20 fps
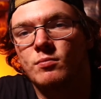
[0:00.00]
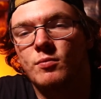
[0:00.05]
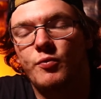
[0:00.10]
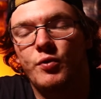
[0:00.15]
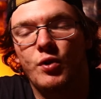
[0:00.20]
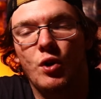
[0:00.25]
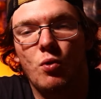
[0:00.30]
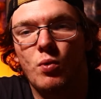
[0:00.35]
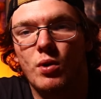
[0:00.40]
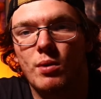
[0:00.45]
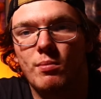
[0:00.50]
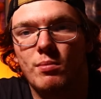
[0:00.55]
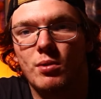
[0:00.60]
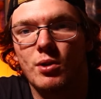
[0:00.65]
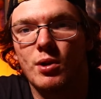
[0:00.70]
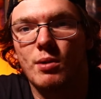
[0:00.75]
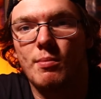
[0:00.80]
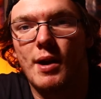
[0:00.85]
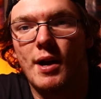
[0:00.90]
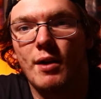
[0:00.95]
If you don't want a
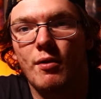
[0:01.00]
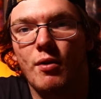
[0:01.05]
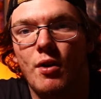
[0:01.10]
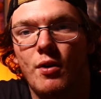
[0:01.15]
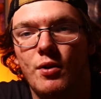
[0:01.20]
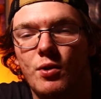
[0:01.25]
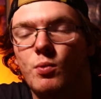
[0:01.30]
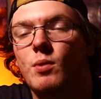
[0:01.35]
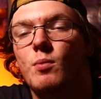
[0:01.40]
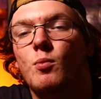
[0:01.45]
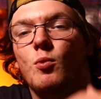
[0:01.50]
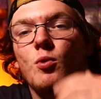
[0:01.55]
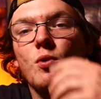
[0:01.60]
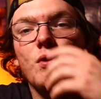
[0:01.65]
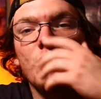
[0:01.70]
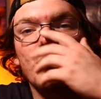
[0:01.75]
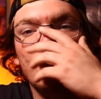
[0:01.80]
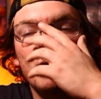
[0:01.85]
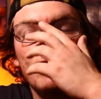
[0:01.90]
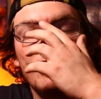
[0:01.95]
blurry background, you want
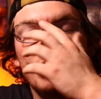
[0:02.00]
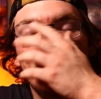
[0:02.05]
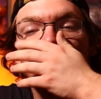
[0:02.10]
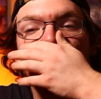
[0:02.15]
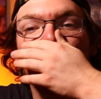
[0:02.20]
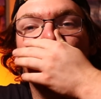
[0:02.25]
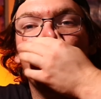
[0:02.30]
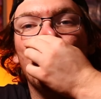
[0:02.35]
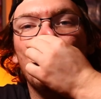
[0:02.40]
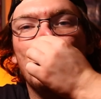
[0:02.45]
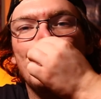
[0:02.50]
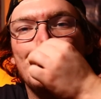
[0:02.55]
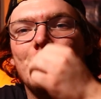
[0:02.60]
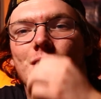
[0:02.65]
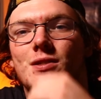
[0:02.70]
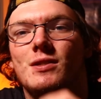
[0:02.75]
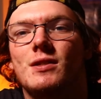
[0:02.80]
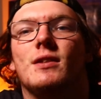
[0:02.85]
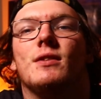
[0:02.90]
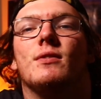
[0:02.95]
more in
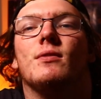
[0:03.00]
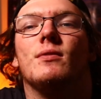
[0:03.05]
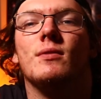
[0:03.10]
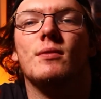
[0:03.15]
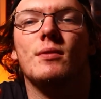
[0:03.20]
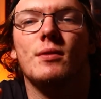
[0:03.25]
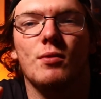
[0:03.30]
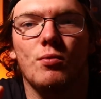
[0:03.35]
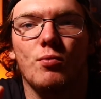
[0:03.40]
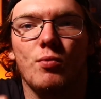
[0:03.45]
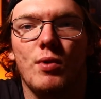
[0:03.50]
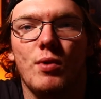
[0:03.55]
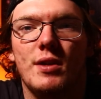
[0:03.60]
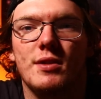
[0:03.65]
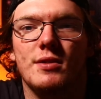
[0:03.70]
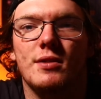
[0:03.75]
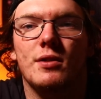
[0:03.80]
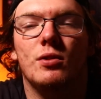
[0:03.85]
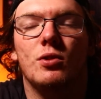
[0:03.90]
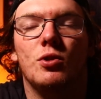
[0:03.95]
focus, then
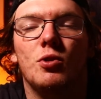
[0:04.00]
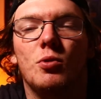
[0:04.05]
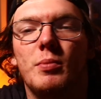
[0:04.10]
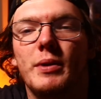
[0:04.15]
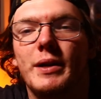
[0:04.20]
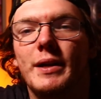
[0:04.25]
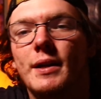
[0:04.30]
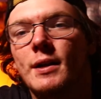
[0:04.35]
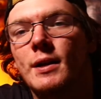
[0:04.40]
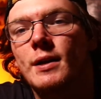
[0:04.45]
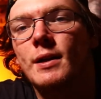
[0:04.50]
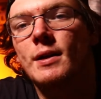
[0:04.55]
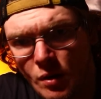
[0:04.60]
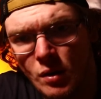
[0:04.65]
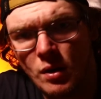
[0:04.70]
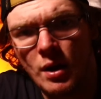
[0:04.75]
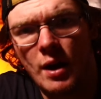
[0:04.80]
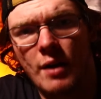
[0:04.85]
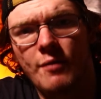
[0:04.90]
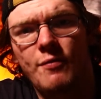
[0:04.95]
raise it a little bit.
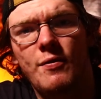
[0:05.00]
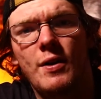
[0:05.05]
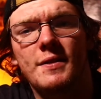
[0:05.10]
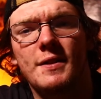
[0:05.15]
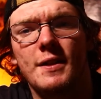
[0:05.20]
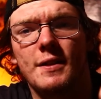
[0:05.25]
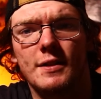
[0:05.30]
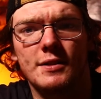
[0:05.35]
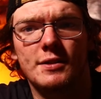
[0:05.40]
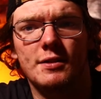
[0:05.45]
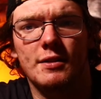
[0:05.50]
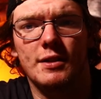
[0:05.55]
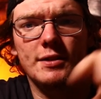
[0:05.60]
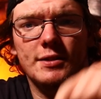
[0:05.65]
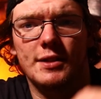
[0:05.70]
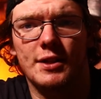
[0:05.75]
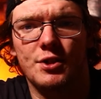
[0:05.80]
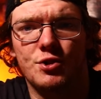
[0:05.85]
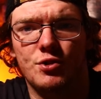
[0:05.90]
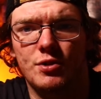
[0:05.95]
I find that this
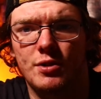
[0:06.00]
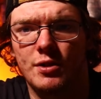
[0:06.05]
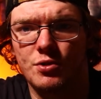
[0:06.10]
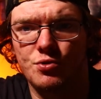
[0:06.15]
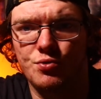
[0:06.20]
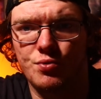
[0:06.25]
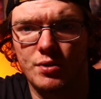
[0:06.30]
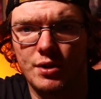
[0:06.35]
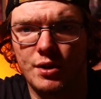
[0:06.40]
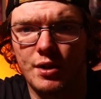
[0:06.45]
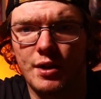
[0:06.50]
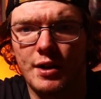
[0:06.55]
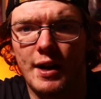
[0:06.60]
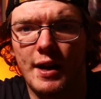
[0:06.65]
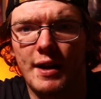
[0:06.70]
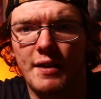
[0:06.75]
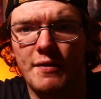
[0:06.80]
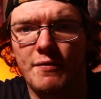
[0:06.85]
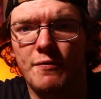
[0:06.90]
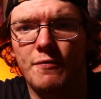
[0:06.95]
lens actually does really good
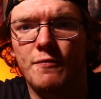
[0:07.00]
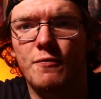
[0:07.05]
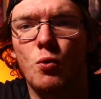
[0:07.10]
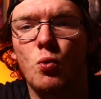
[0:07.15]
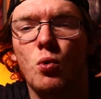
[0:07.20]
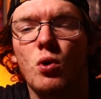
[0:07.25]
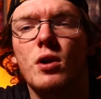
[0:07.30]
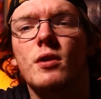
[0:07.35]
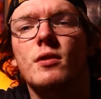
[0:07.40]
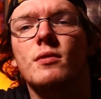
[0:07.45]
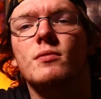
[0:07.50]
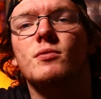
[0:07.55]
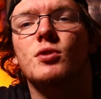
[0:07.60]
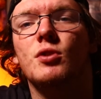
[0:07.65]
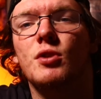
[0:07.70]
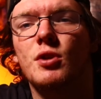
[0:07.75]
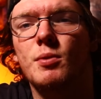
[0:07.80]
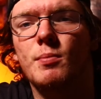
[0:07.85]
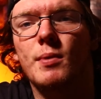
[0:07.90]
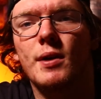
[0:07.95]
at f4,
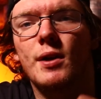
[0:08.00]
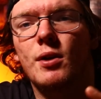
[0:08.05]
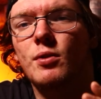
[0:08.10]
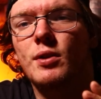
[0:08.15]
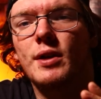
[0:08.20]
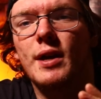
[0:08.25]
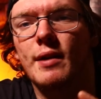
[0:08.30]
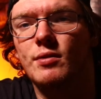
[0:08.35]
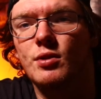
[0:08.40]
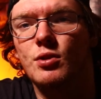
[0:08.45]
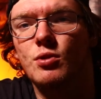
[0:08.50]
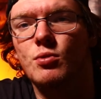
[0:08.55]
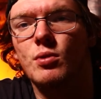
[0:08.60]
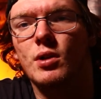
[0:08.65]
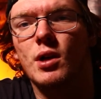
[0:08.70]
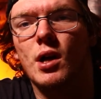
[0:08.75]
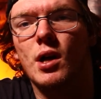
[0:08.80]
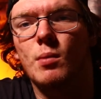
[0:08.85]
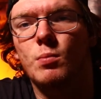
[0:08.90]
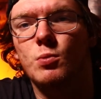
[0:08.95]
so you might only have to do
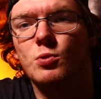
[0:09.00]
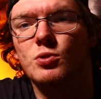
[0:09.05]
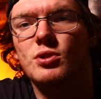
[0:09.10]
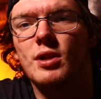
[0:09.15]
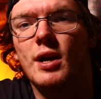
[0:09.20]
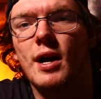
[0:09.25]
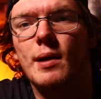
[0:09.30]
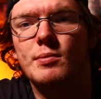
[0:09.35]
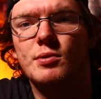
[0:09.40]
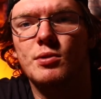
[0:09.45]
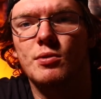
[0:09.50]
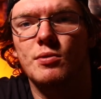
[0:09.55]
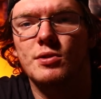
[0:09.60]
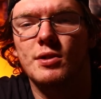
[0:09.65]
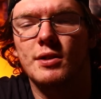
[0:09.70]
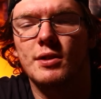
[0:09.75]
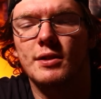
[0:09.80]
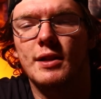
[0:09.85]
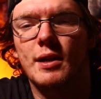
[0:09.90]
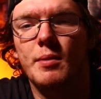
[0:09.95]
a couple stops, so
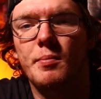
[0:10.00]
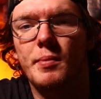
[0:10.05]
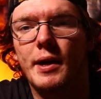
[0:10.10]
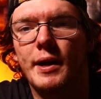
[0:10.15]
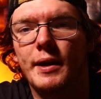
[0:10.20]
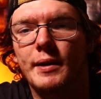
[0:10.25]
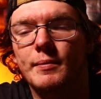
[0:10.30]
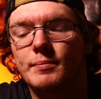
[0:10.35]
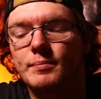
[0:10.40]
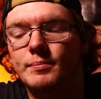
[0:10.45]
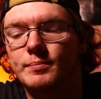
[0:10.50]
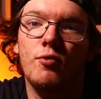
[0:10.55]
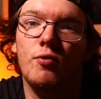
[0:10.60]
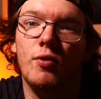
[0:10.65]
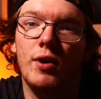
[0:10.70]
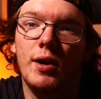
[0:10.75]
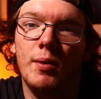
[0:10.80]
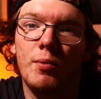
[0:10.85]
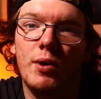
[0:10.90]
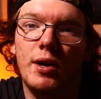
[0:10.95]
it's not that bad.
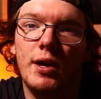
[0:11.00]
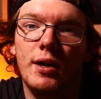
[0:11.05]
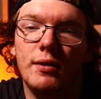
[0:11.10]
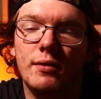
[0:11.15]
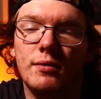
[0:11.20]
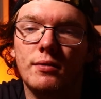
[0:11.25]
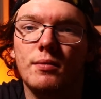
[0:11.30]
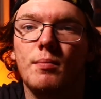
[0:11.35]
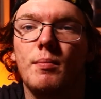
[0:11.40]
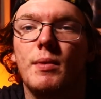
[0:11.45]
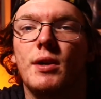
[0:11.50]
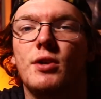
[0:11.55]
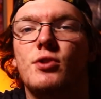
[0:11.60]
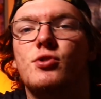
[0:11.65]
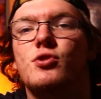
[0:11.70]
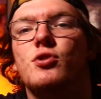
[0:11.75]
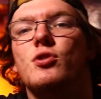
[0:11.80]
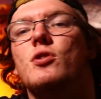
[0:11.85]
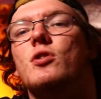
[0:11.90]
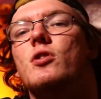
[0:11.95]
Frame rate, make
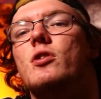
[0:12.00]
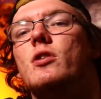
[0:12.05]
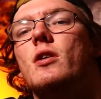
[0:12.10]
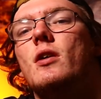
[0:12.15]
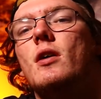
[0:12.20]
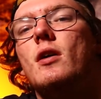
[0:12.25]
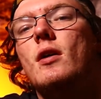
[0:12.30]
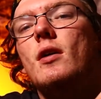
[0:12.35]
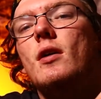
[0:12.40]
sure